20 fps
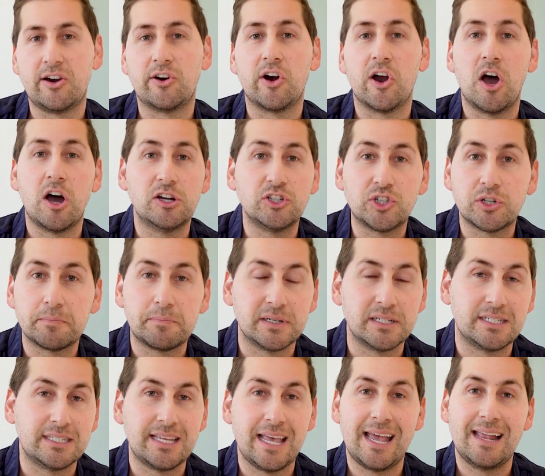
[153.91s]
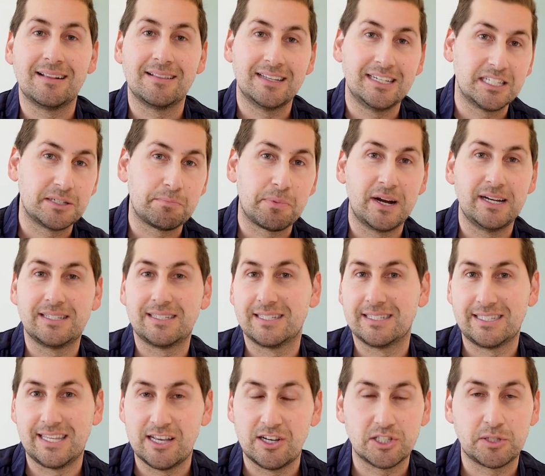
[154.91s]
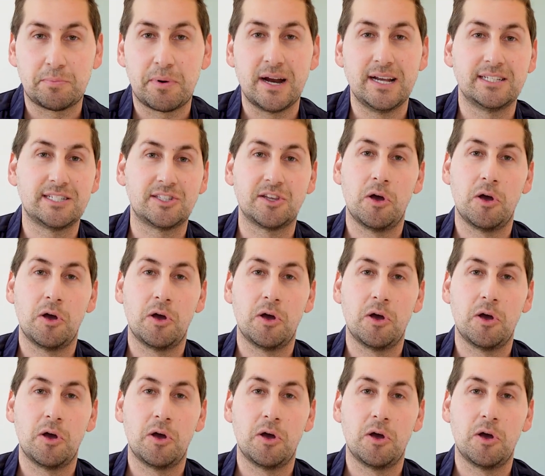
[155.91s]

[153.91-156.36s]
or 100% list price to sales price.